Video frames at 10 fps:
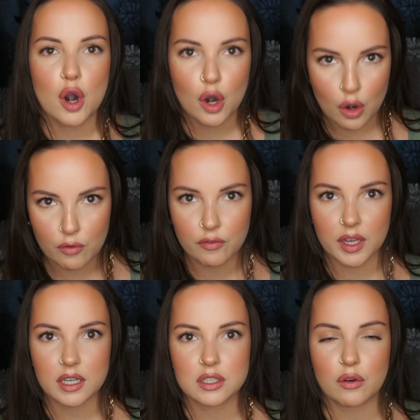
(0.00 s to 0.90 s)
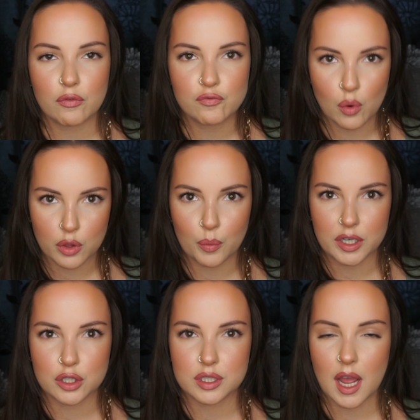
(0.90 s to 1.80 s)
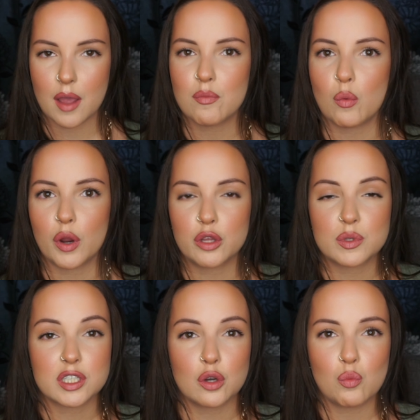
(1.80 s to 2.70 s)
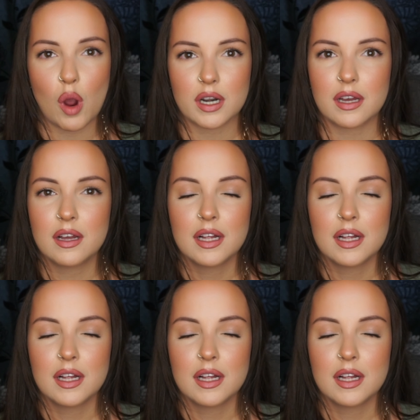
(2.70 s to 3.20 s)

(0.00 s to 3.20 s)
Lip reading: perfect for the winter time when you still want to